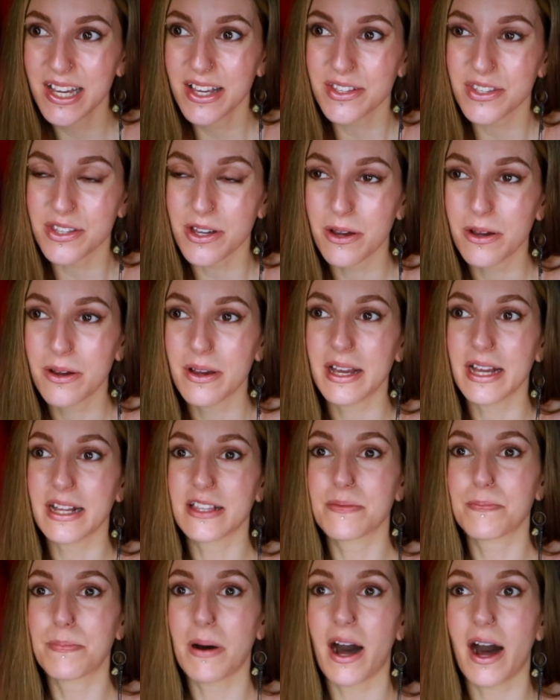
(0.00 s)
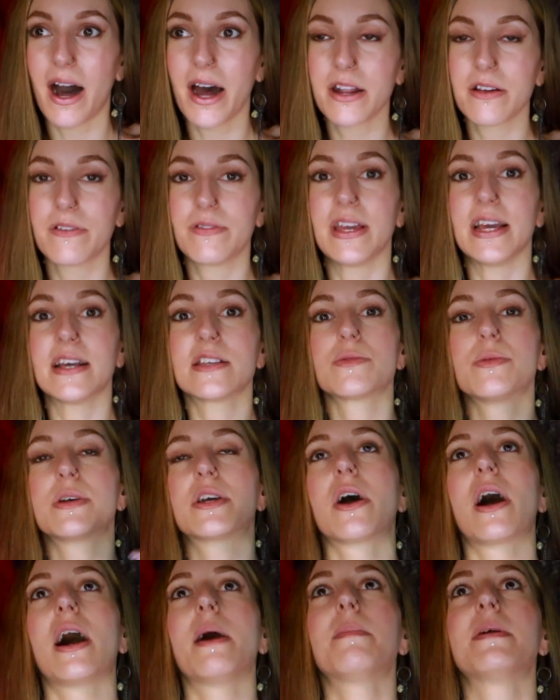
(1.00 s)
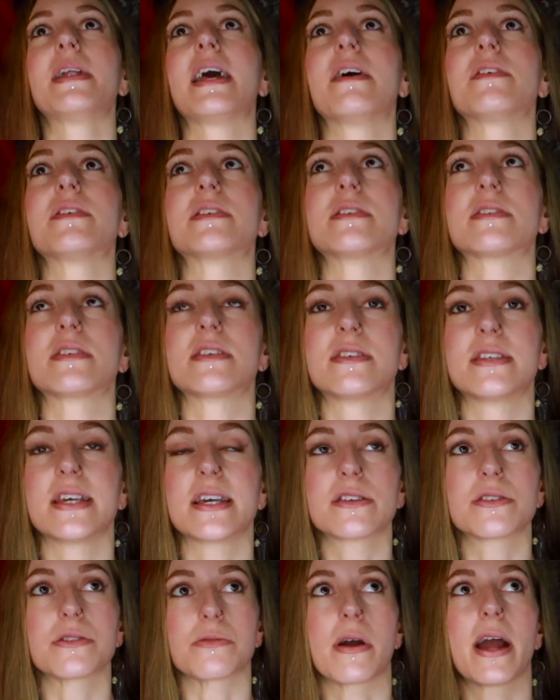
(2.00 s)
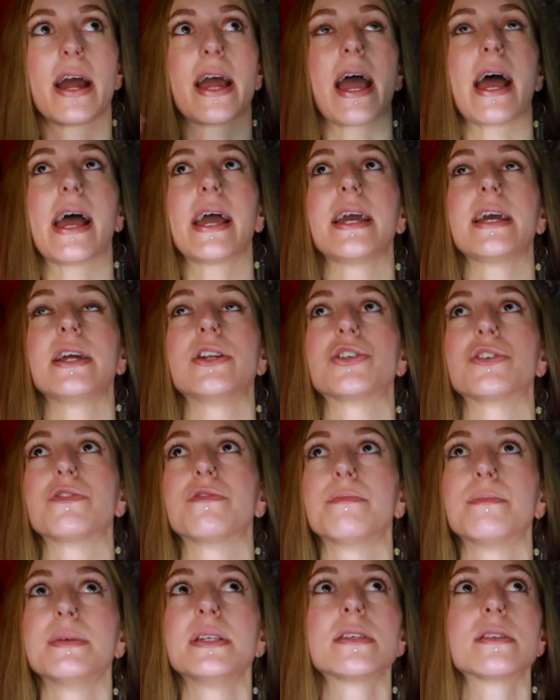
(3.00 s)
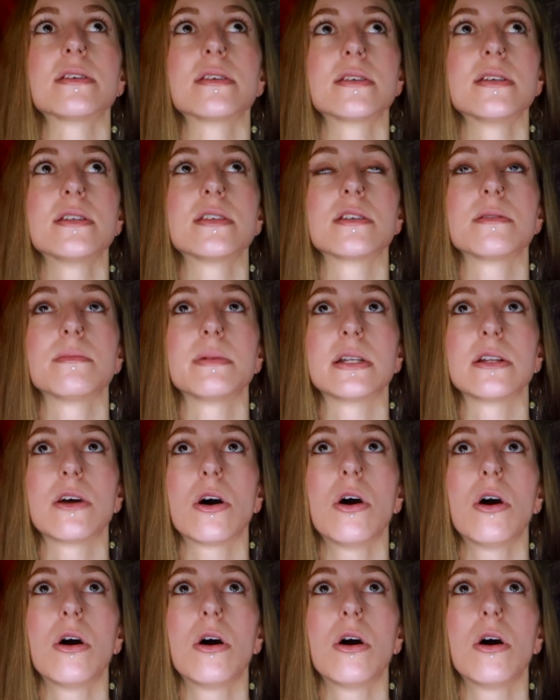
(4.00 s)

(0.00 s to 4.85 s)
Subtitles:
So it's part of, yes, we go up and out. This is the sixth ray age of mysticism, and